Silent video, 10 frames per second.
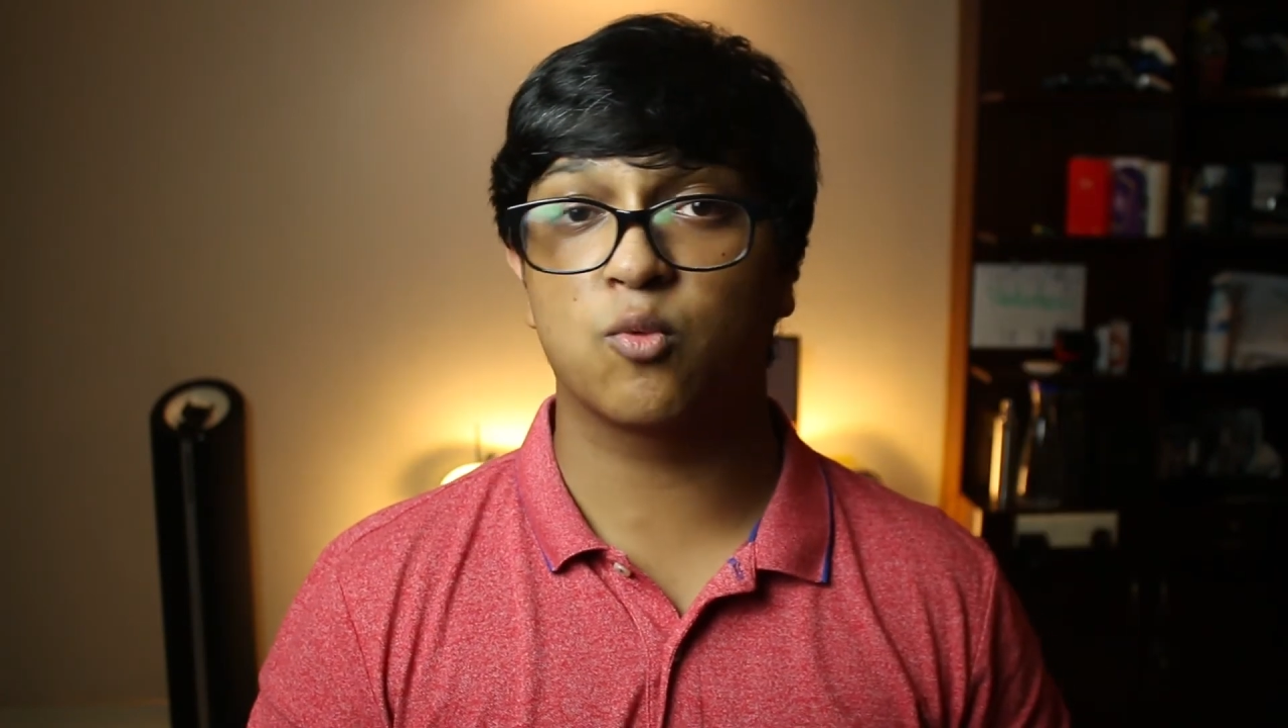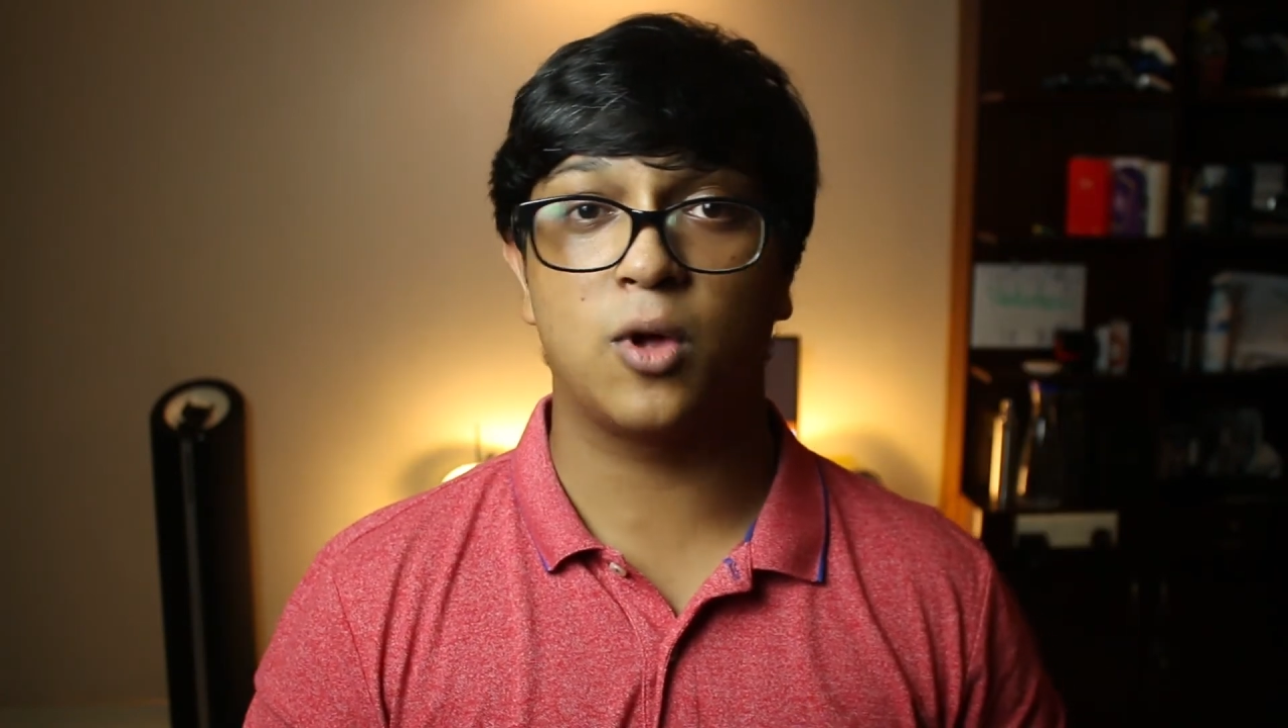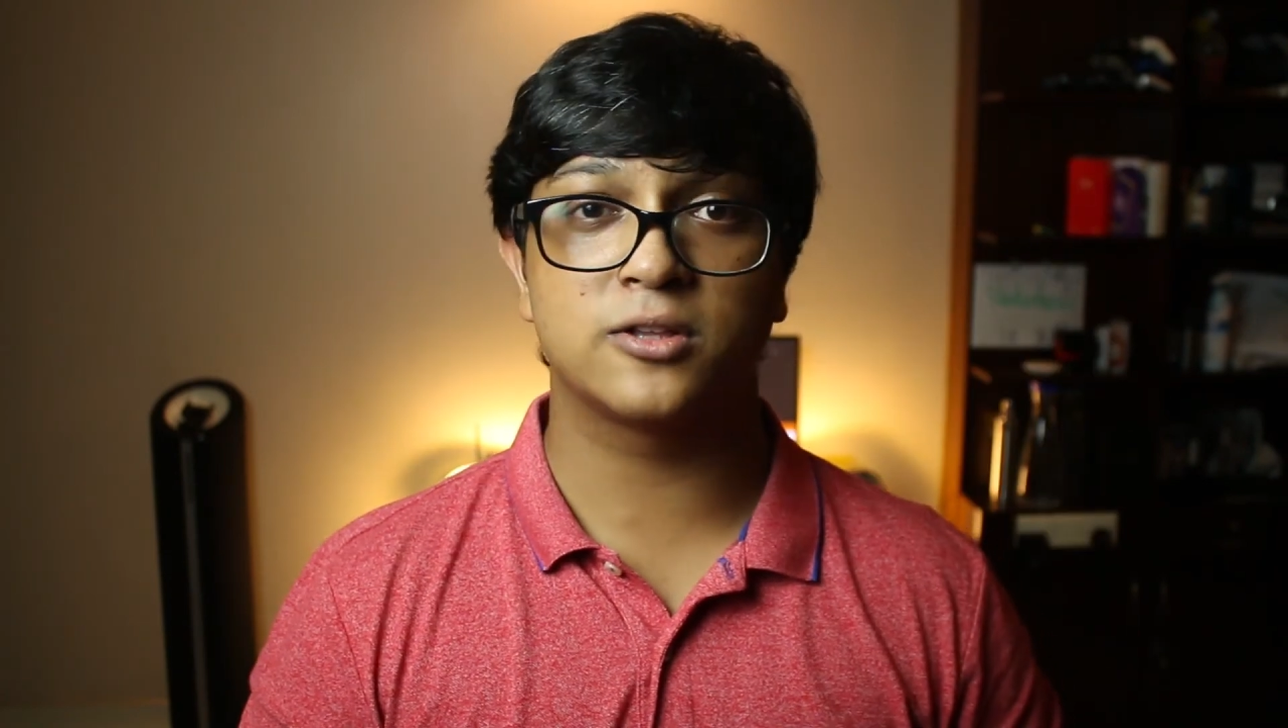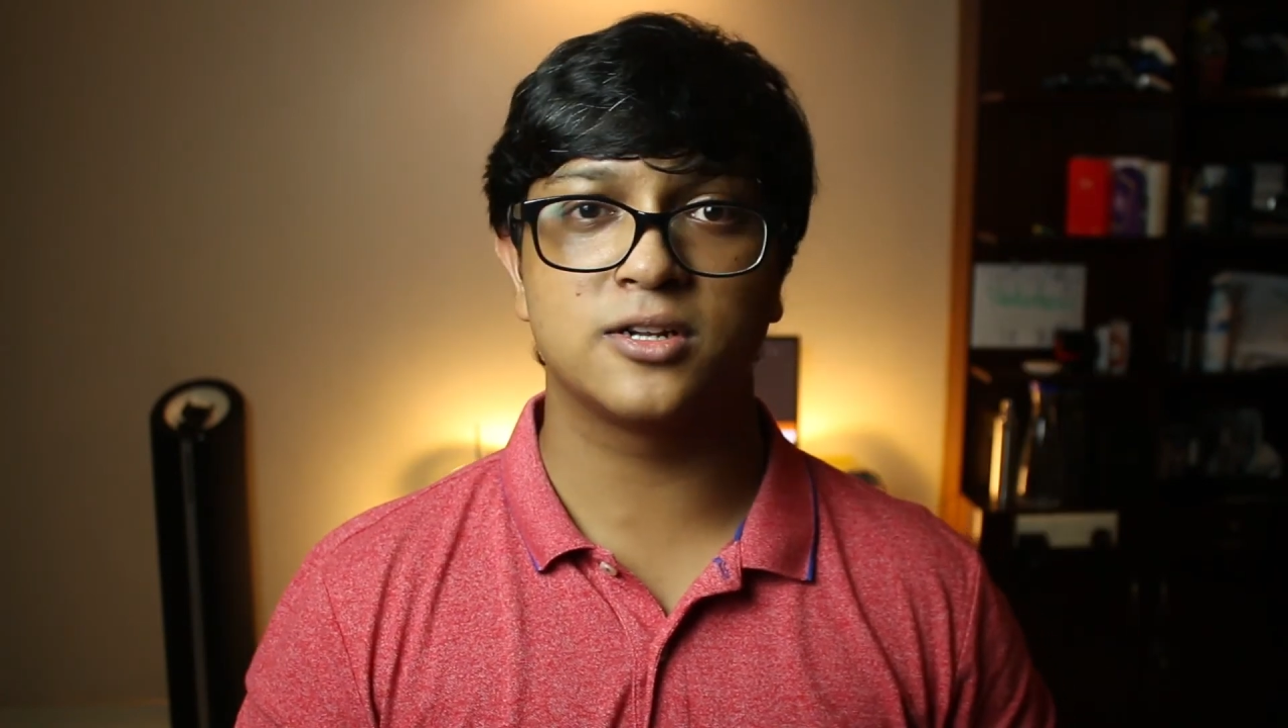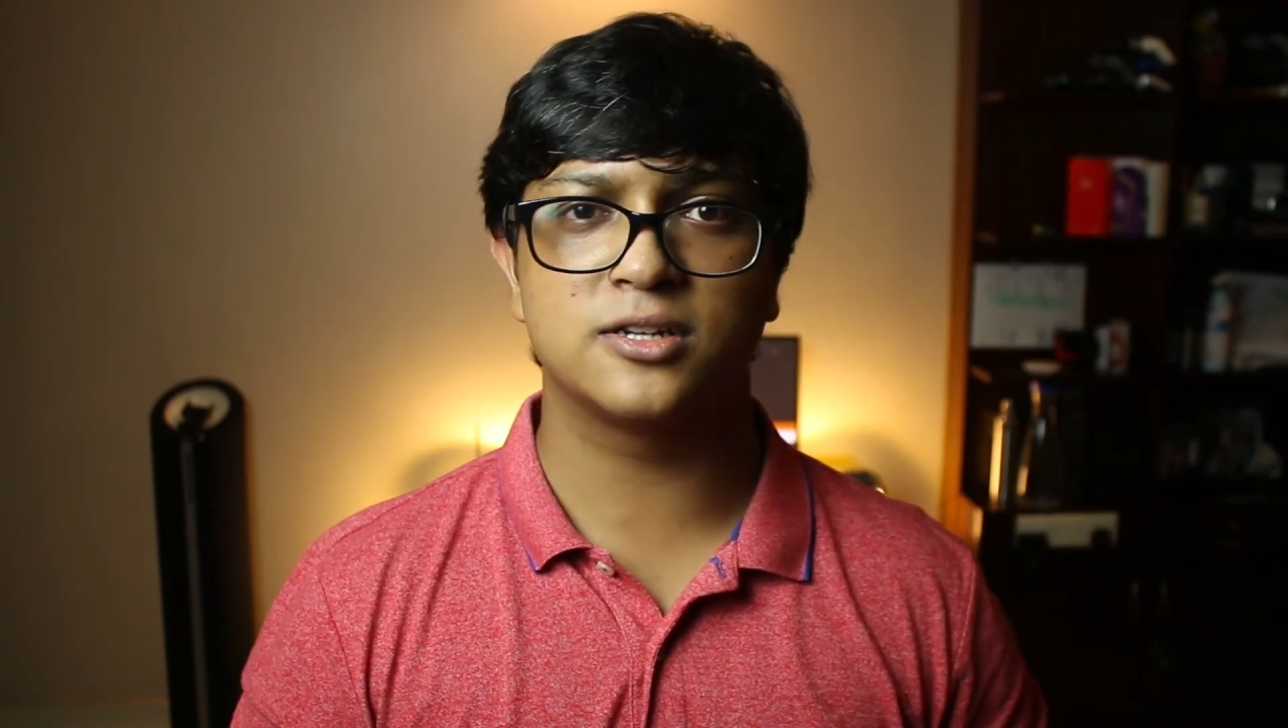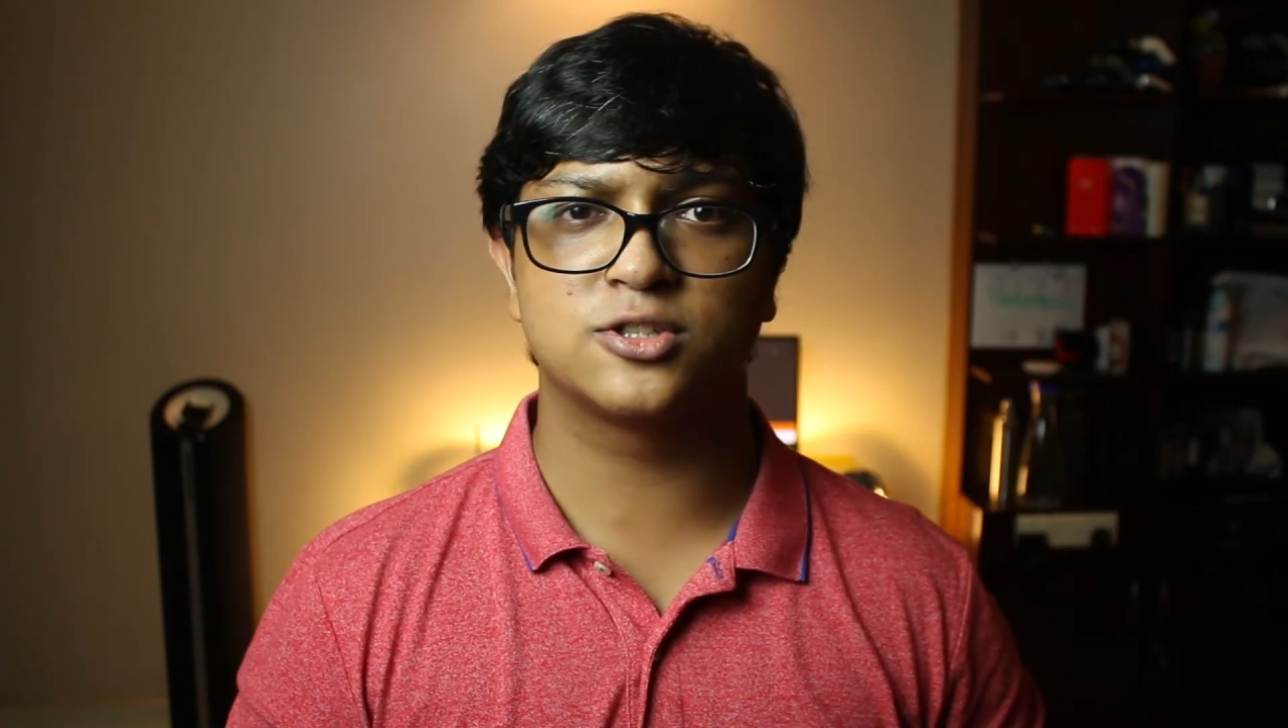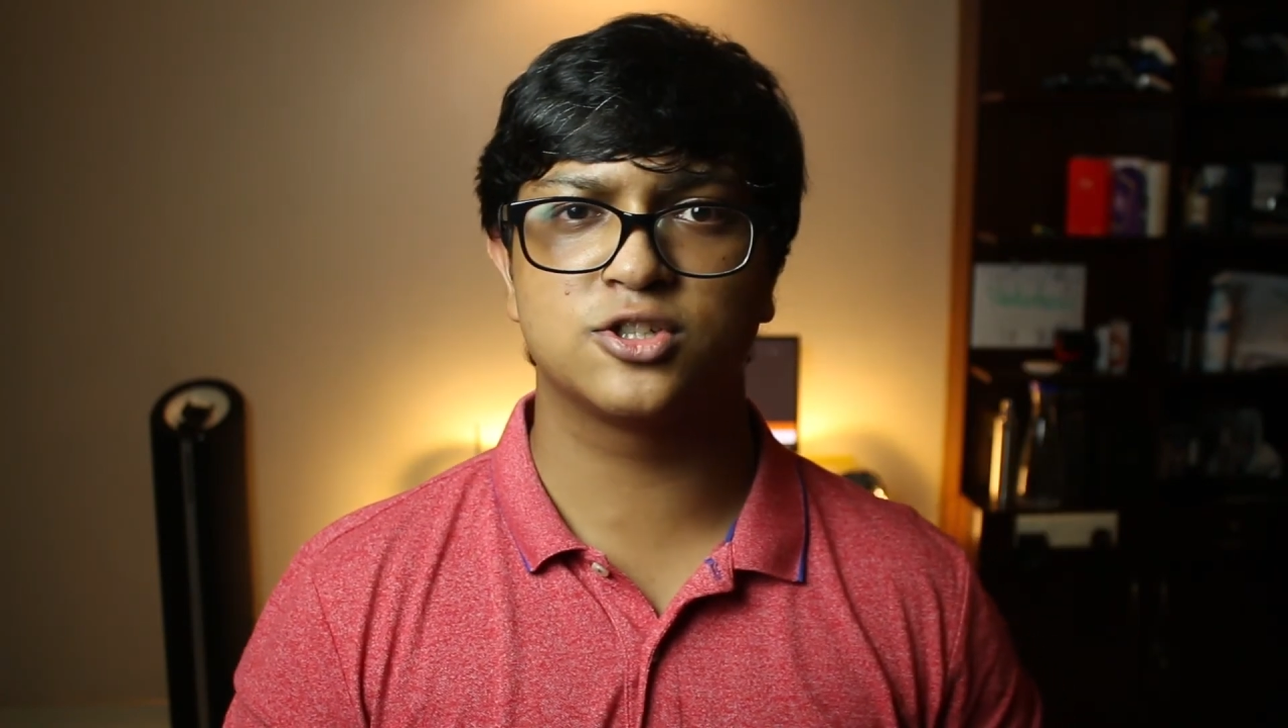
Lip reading: Walton